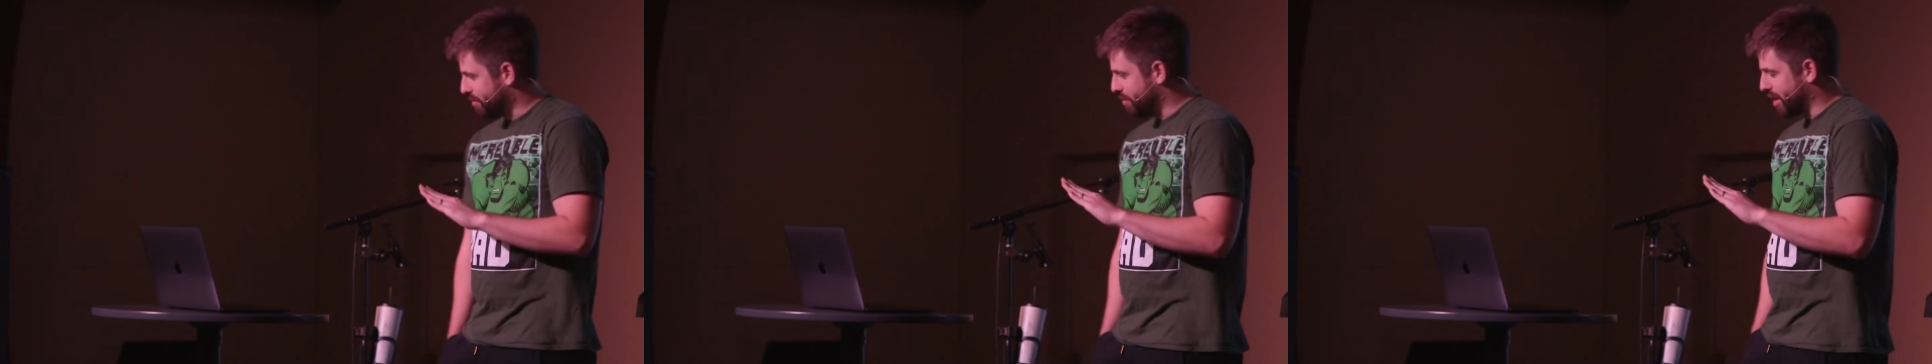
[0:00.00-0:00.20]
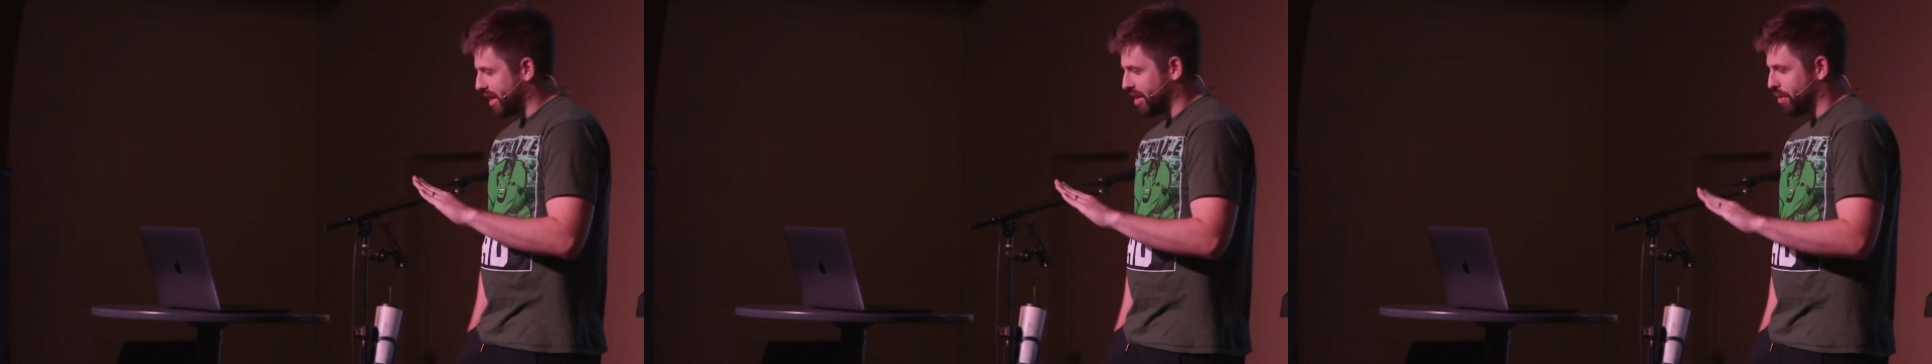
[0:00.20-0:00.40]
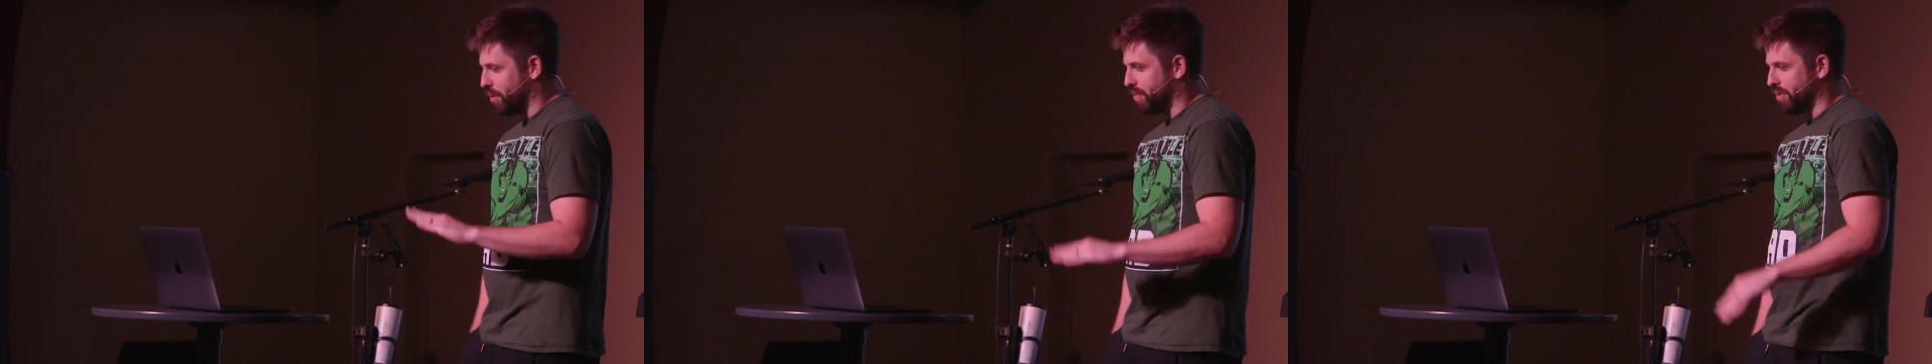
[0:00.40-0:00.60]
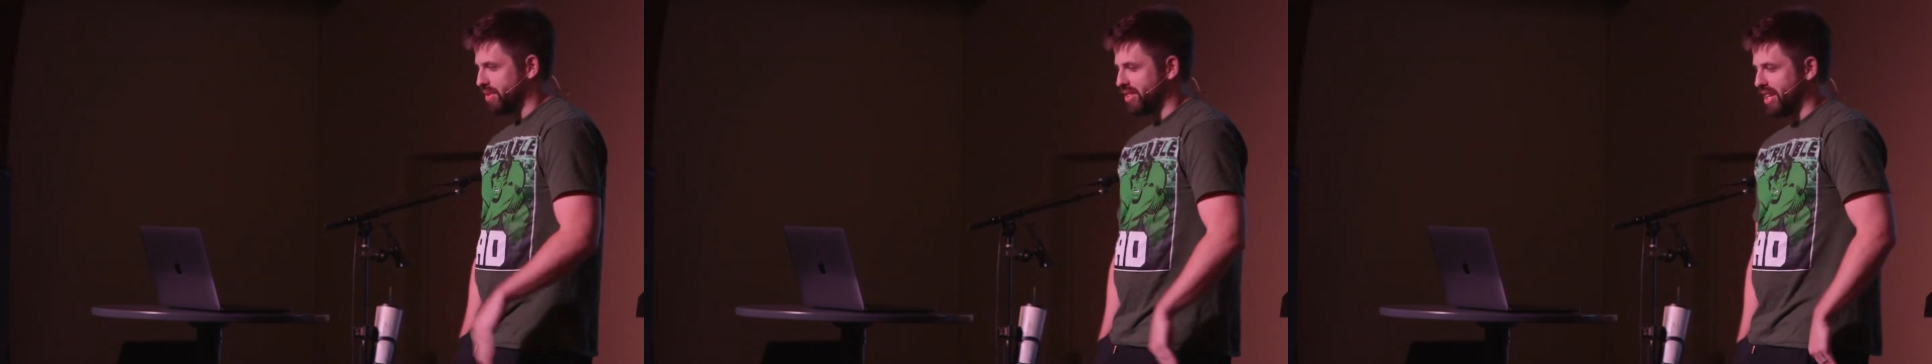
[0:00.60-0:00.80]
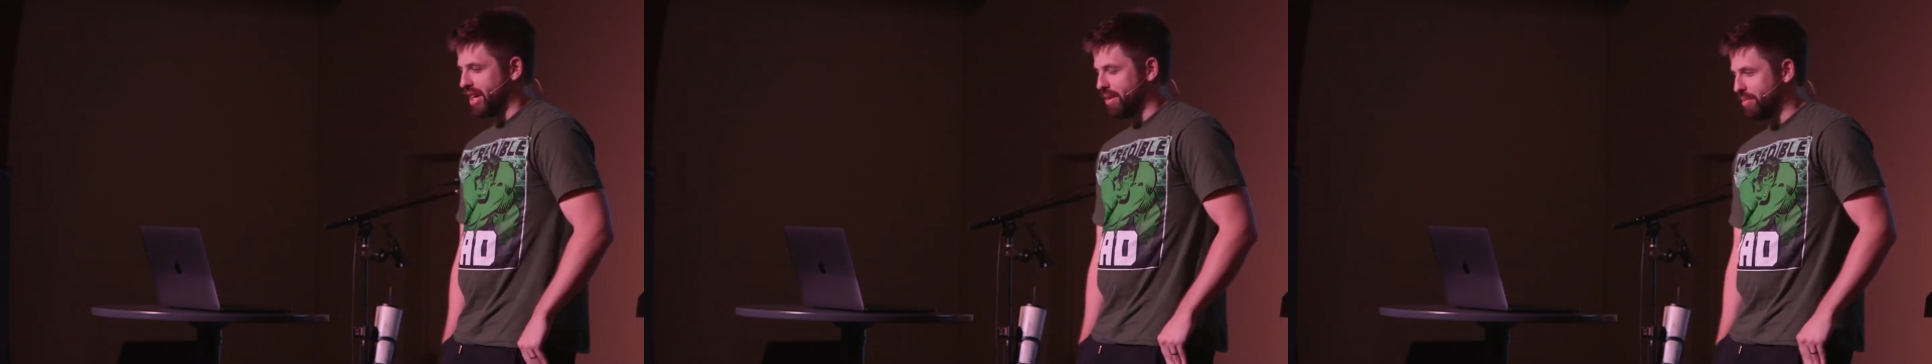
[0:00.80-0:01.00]
the ringing hopefully
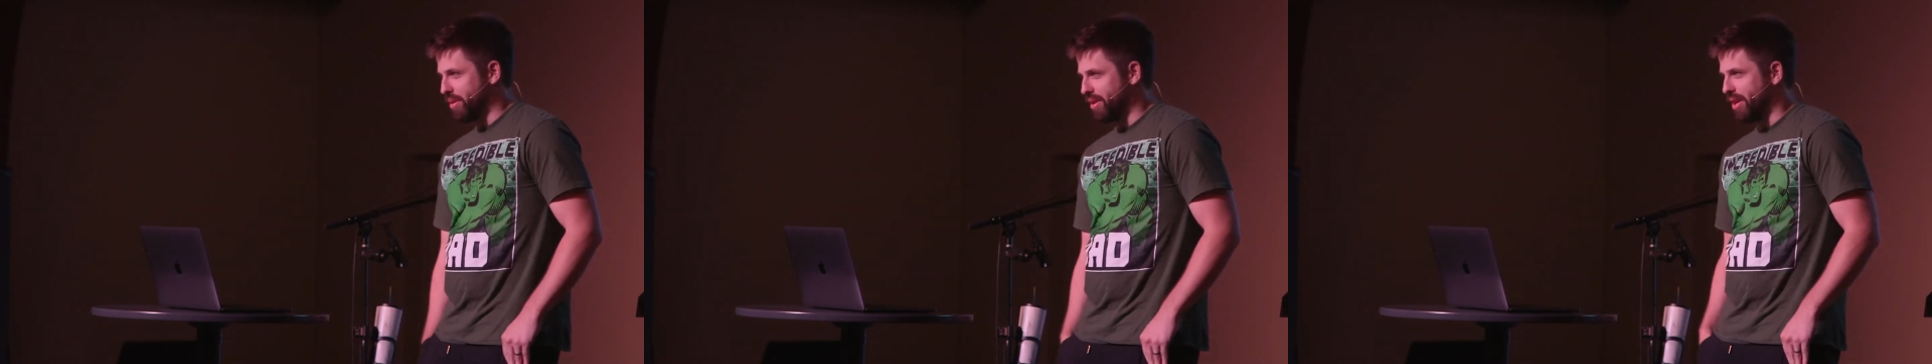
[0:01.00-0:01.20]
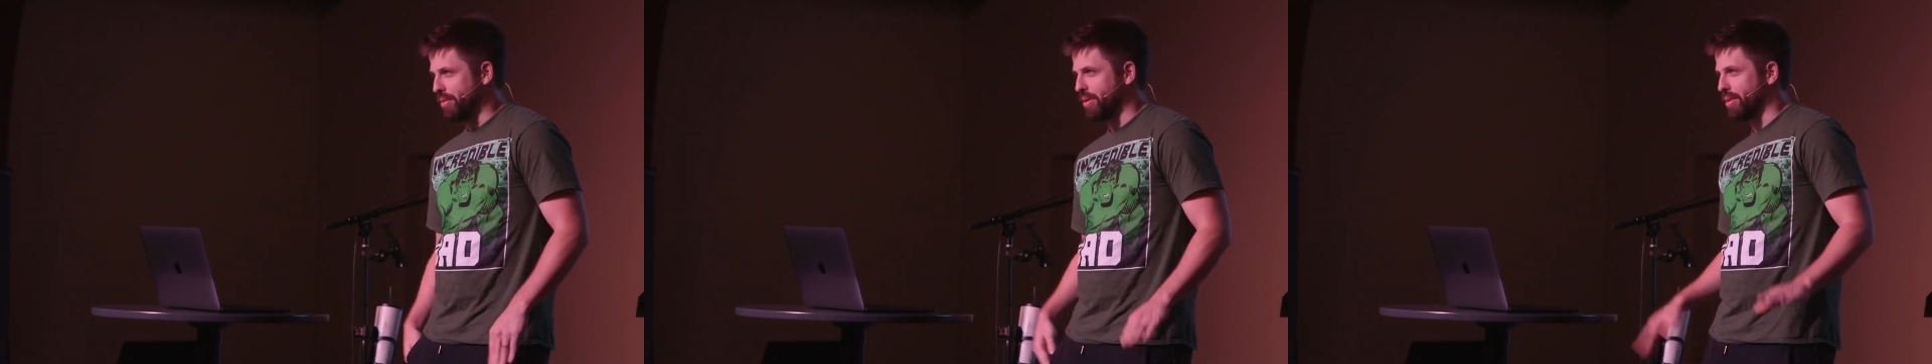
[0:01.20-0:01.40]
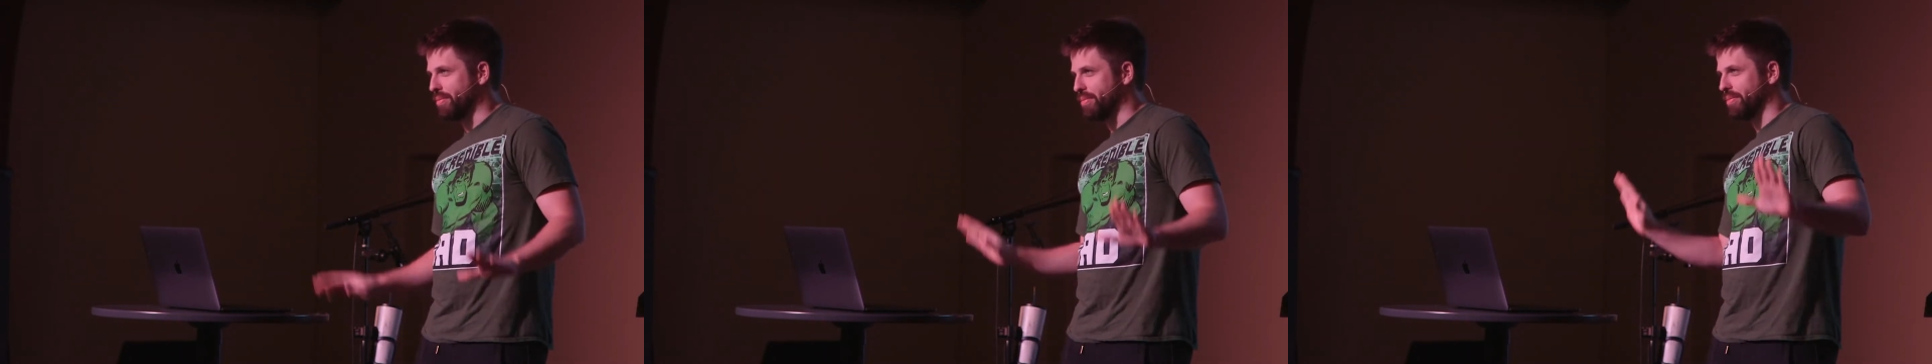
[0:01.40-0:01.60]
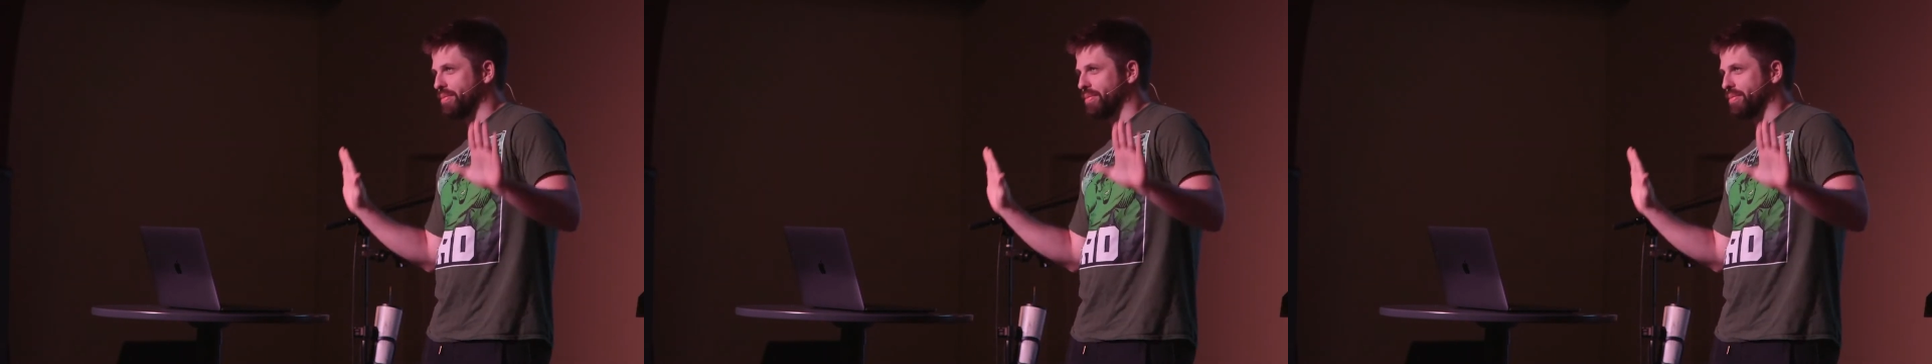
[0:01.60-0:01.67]
stop. I don't want to.